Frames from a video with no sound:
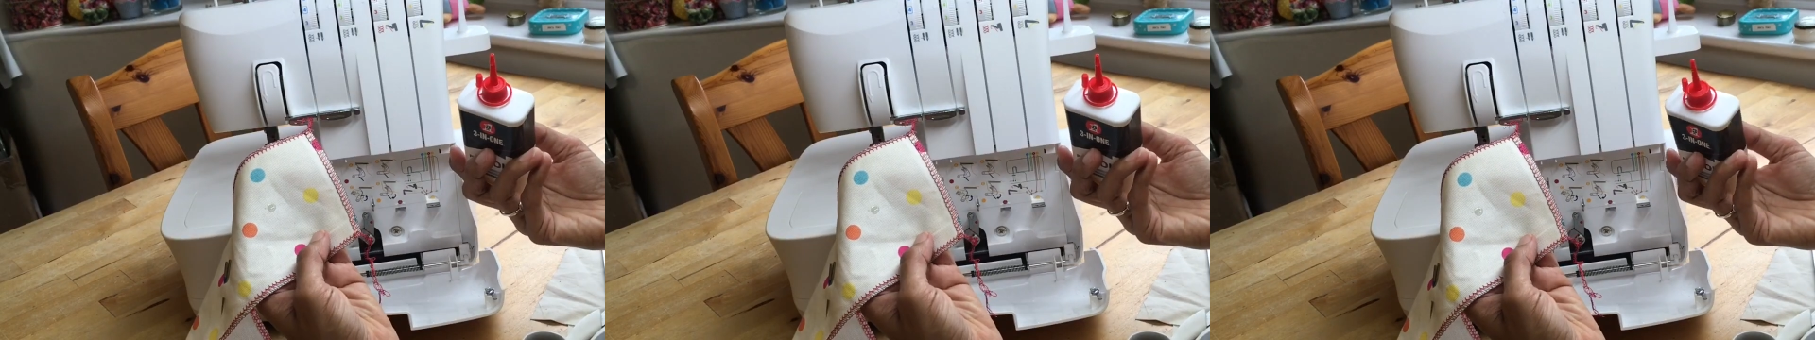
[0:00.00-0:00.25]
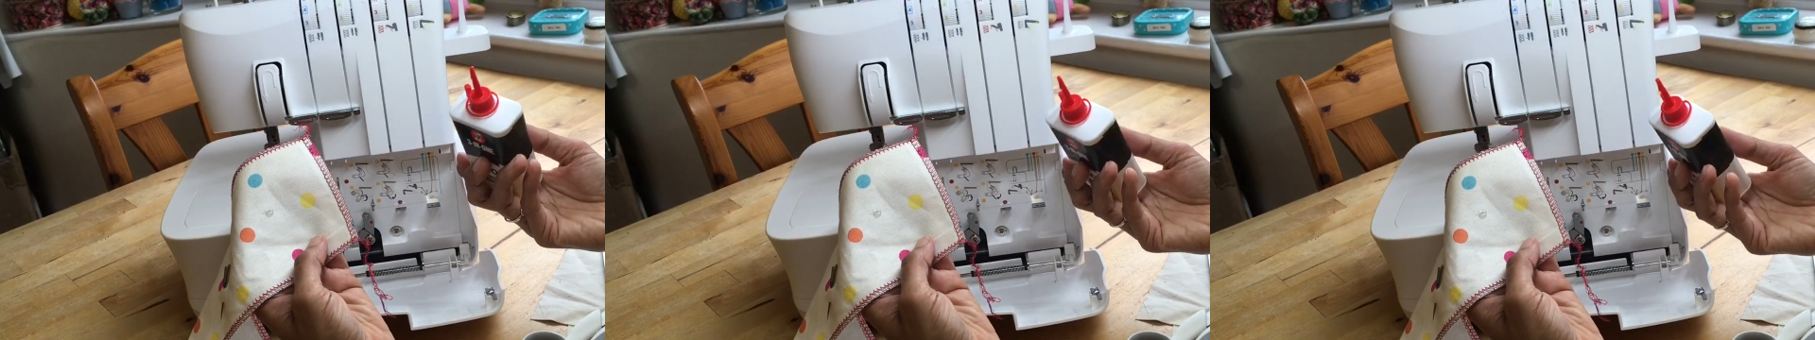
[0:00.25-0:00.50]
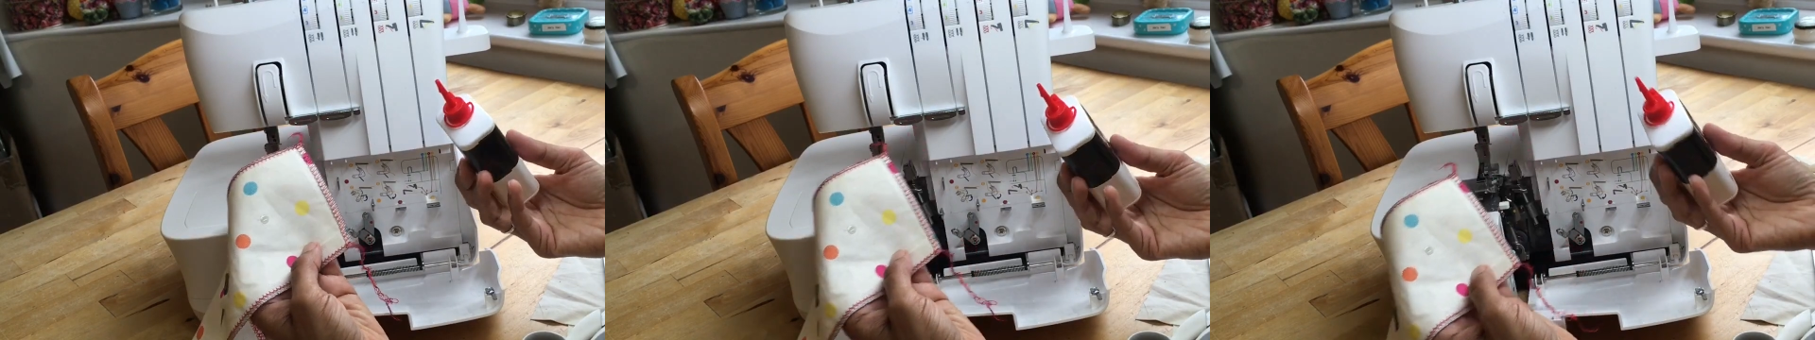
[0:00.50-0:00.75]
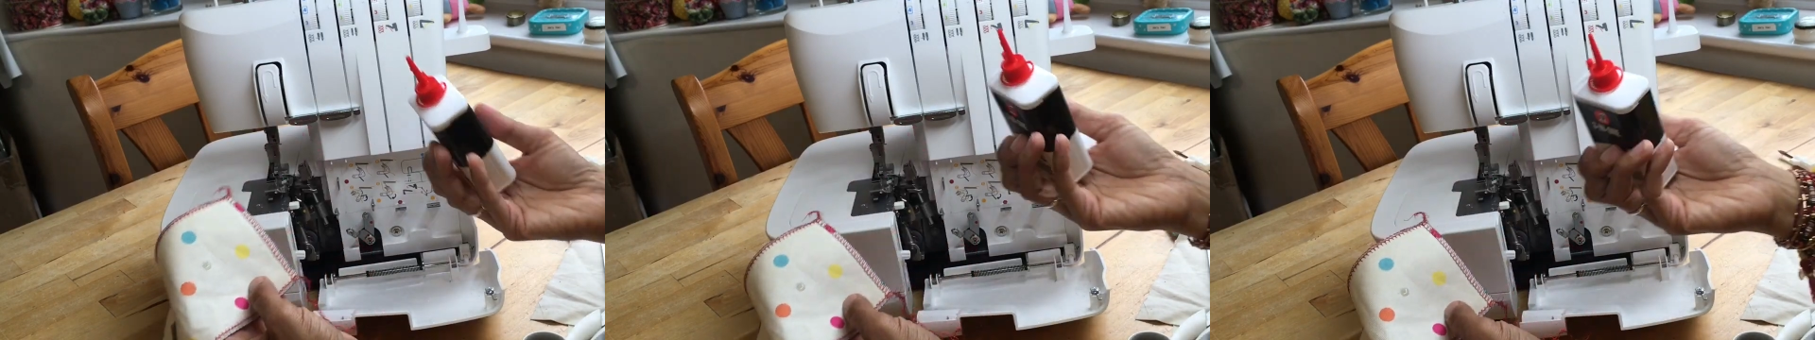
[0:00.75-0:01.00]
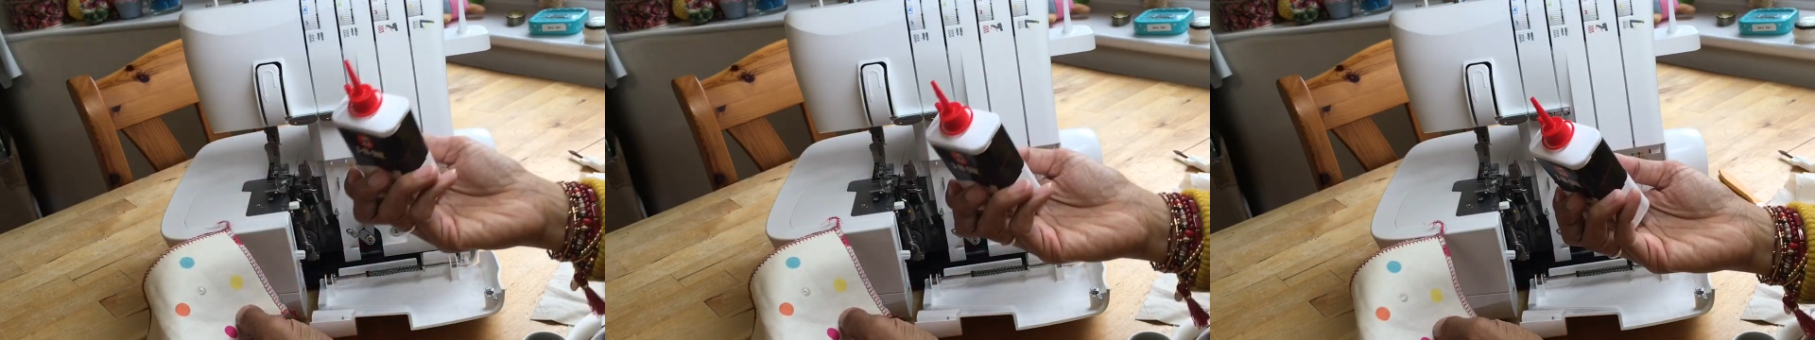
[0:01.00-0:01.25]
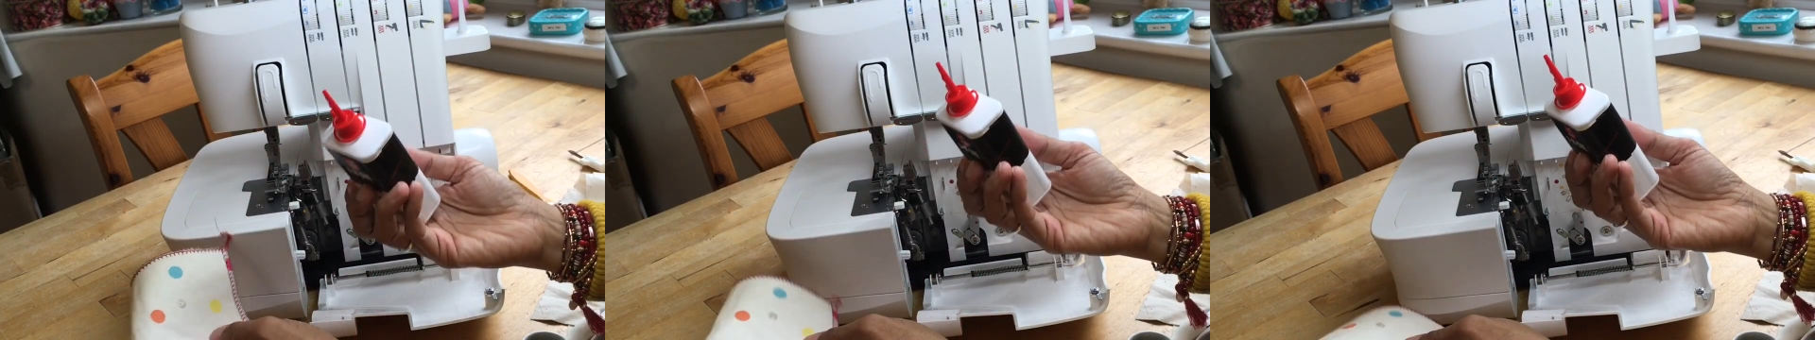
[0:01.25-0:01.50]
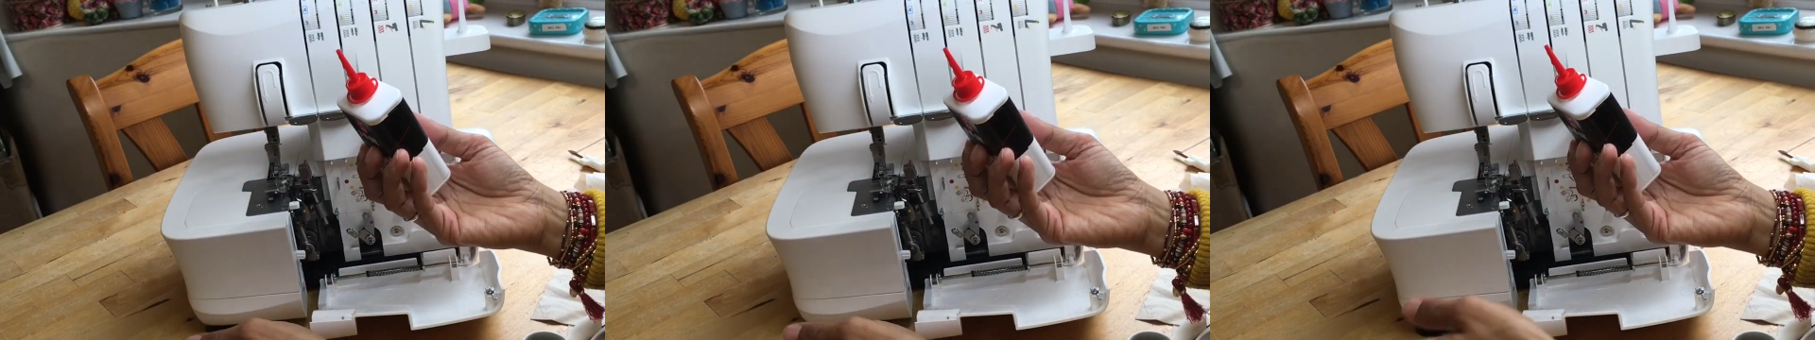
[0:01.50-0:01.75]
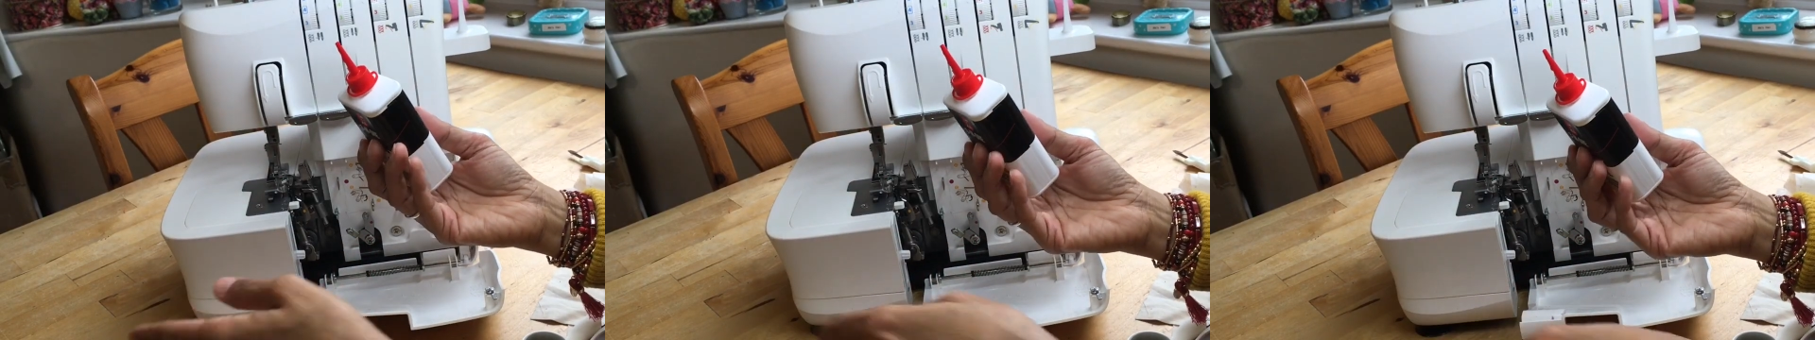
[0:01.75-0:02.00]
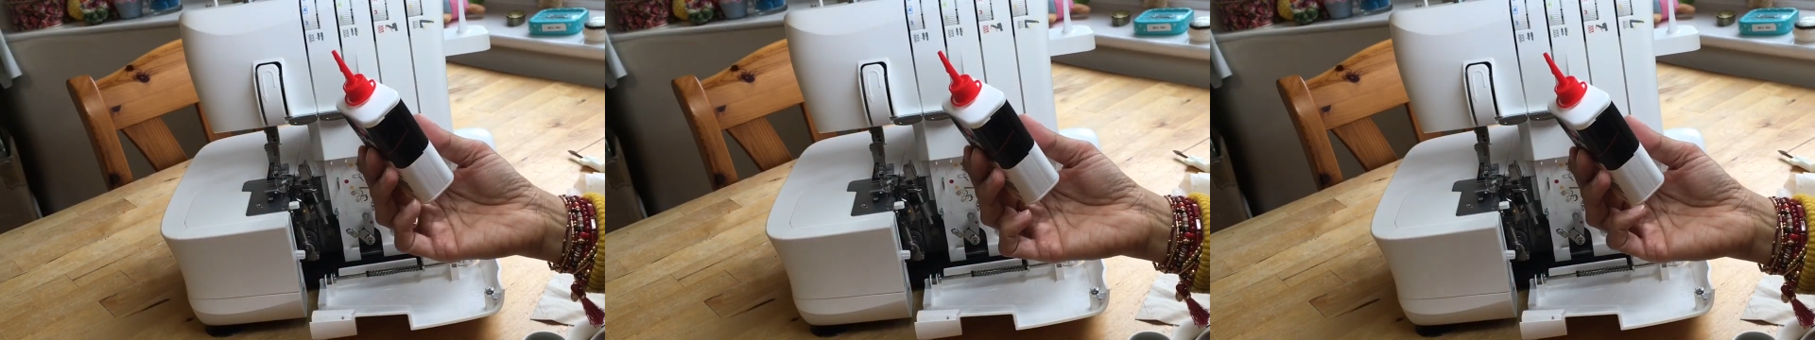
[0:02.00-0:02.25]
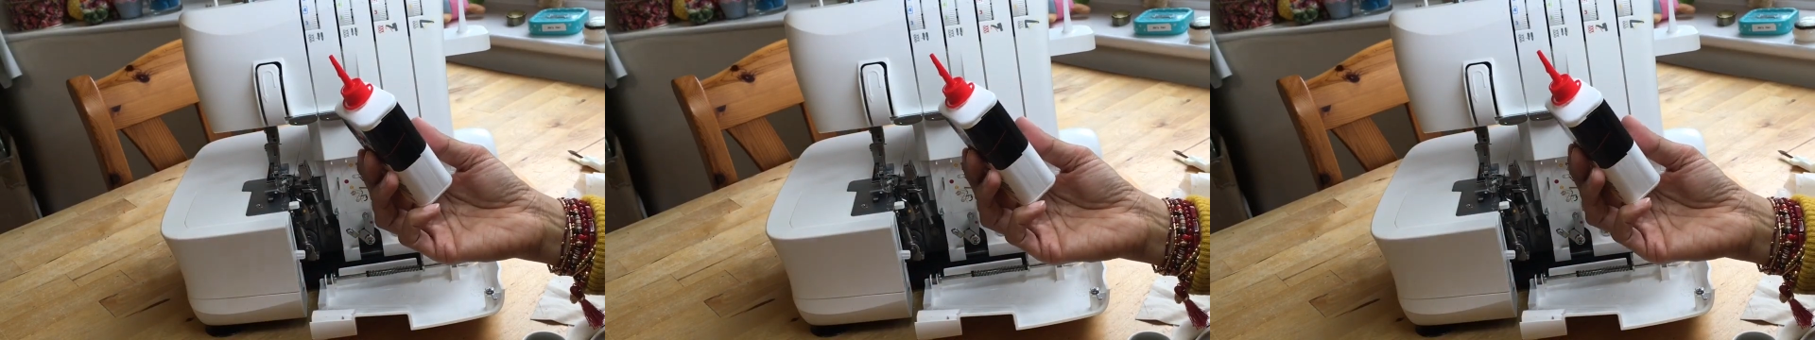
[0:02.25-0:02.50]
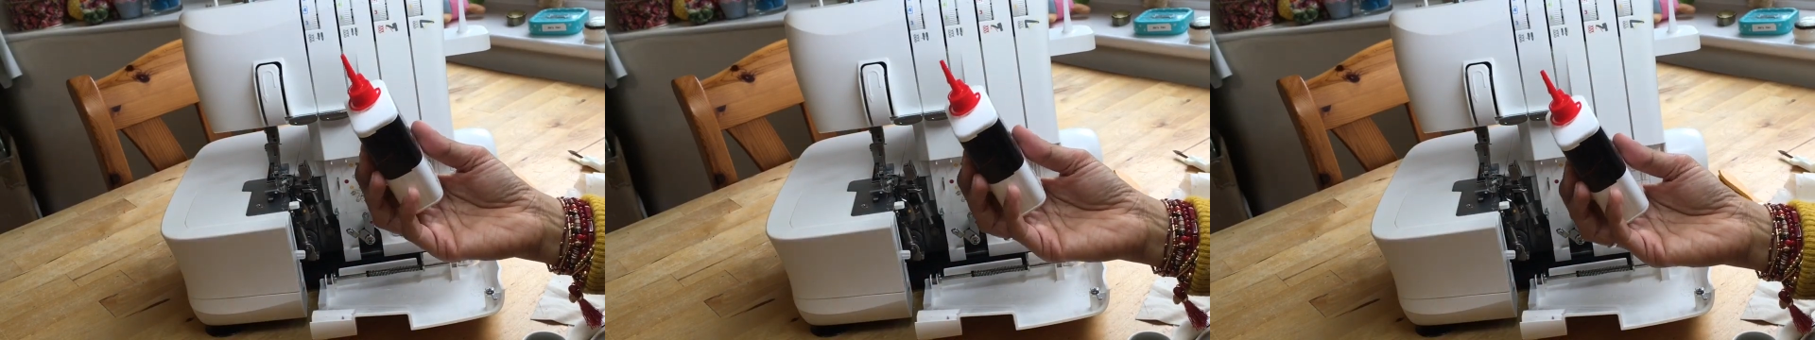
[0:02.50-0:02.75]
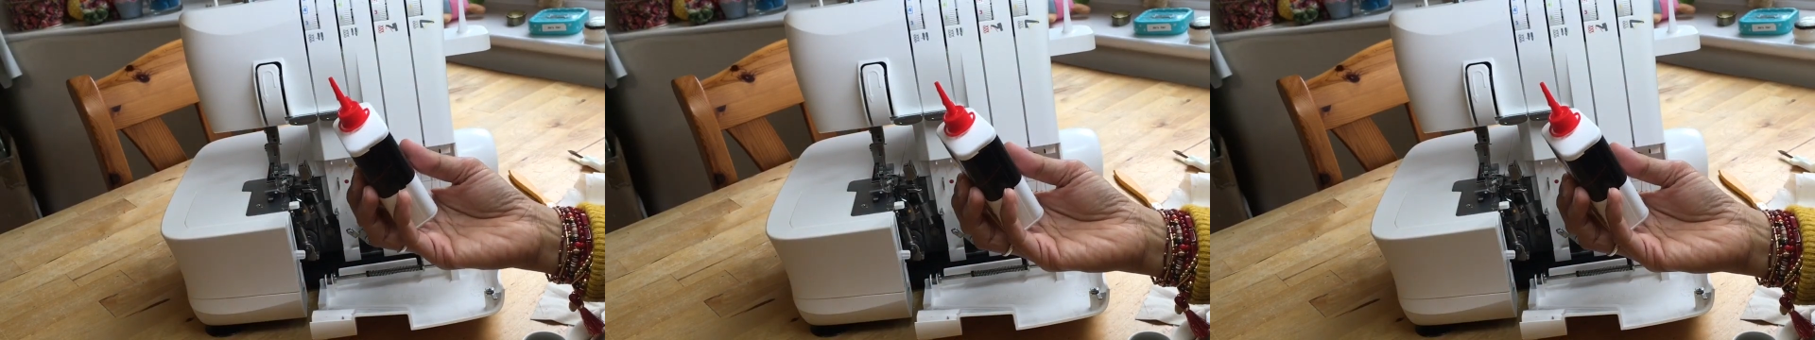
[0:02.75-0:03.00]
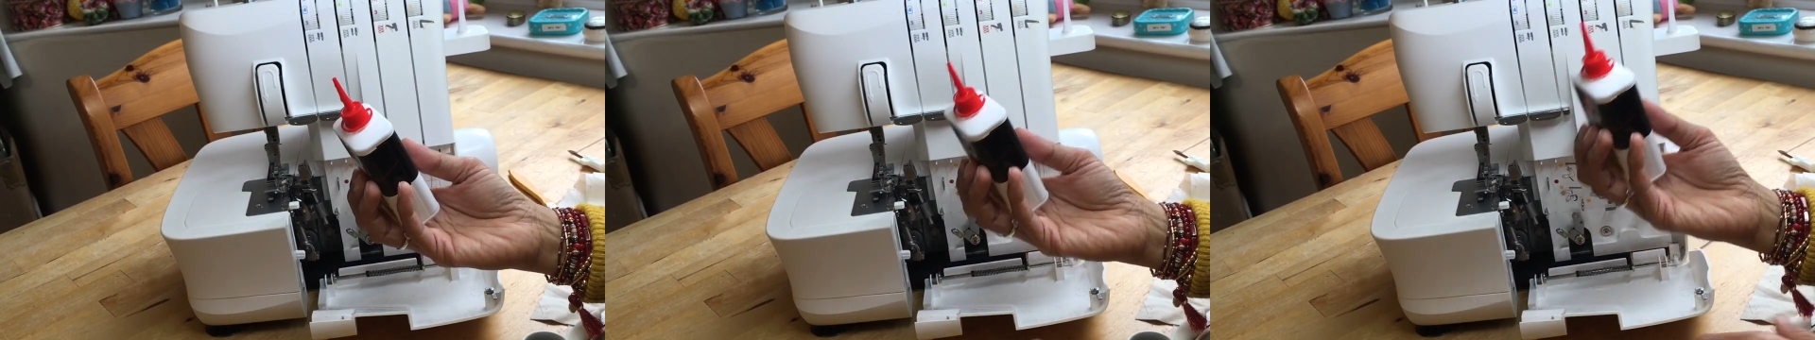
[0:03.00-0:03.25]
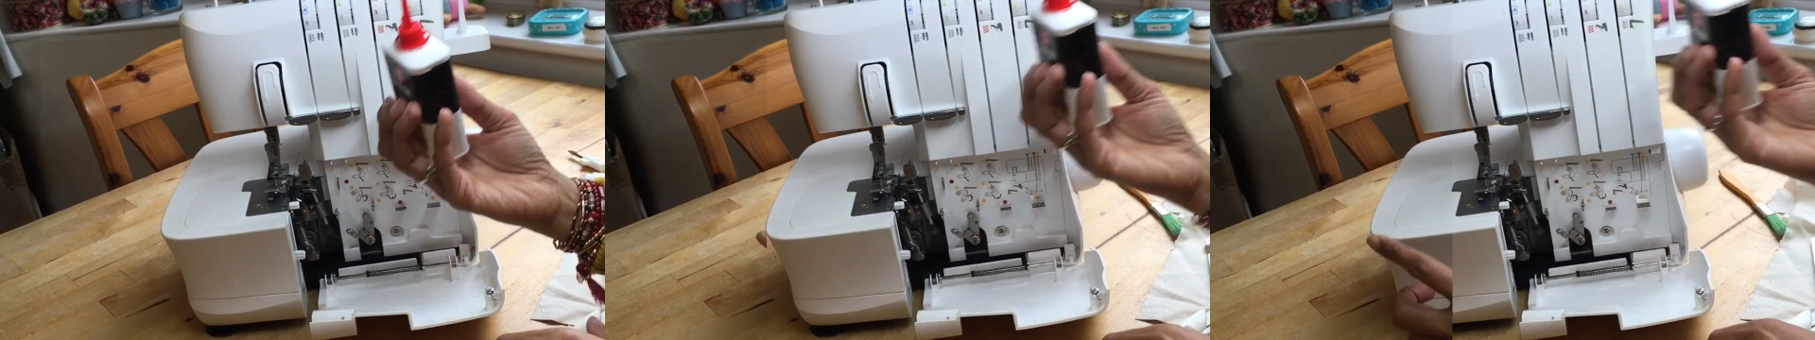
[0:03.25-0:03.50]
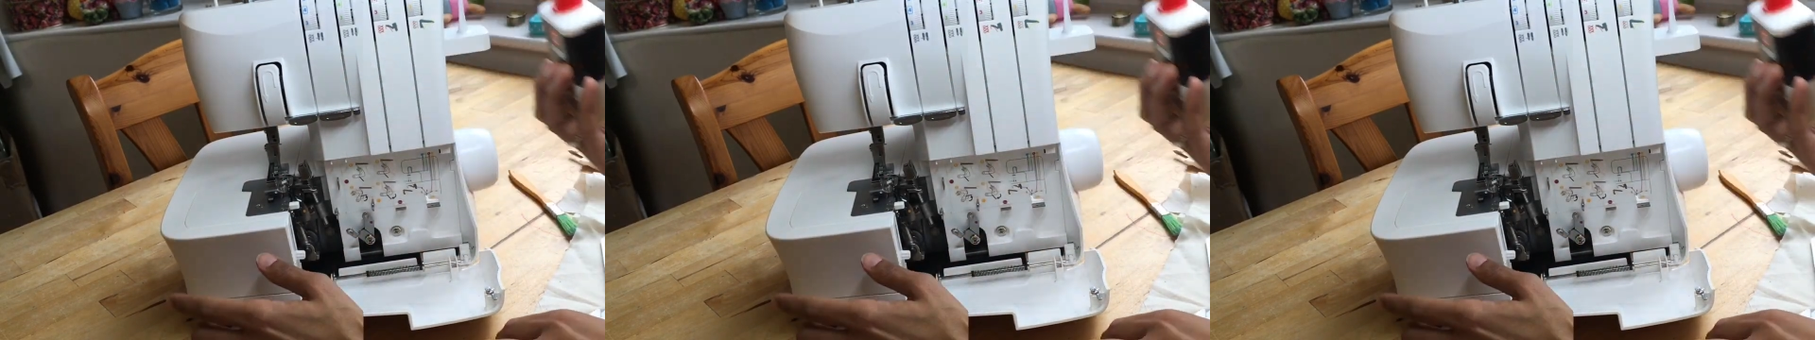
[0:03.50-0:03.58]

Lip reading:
Nobody's mouth can be seen.